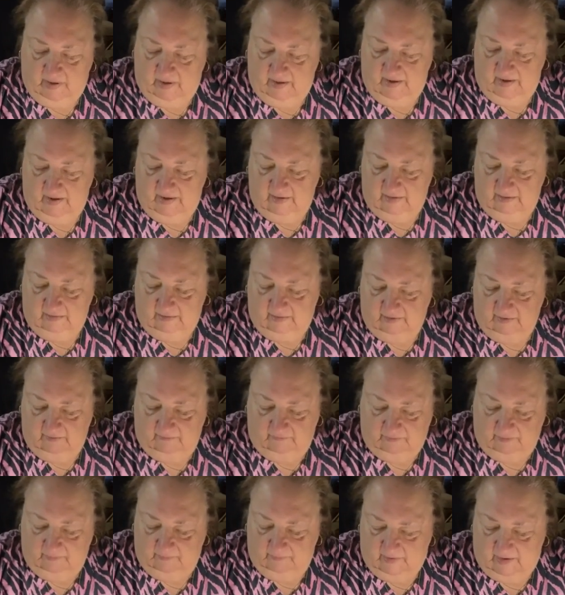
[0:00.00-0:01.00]
buy
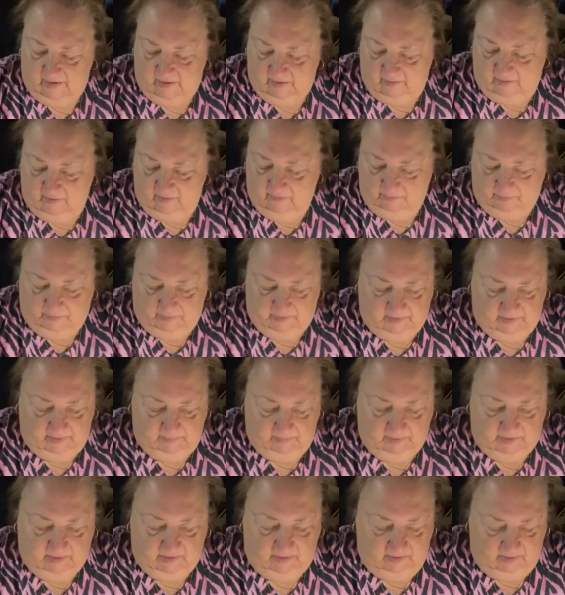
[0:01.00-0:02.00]
anything from that
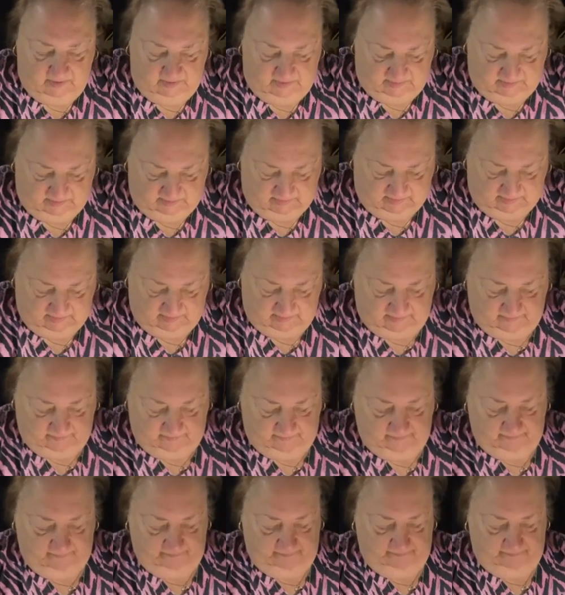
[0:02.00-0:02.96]
company, because